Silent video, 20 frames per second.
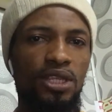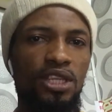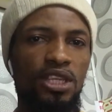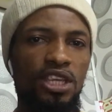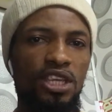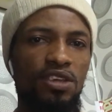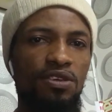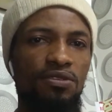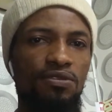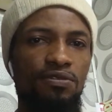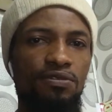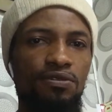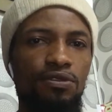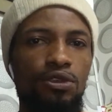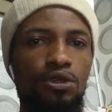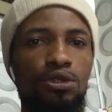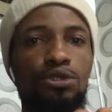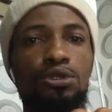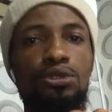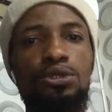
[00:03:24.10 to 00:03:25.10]
If
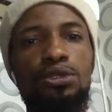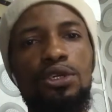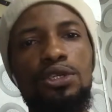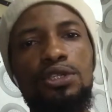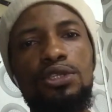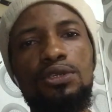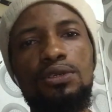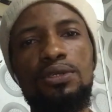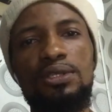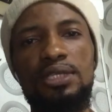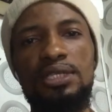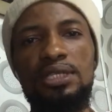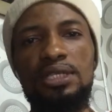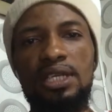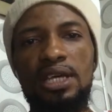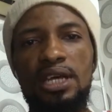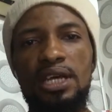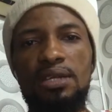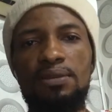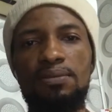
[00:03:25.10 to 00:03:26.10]
you do not
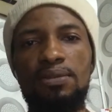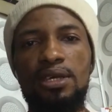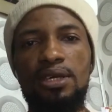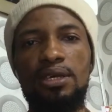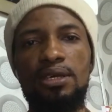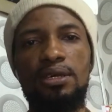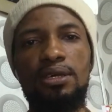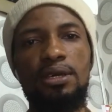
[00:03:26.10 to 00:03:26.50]
understand me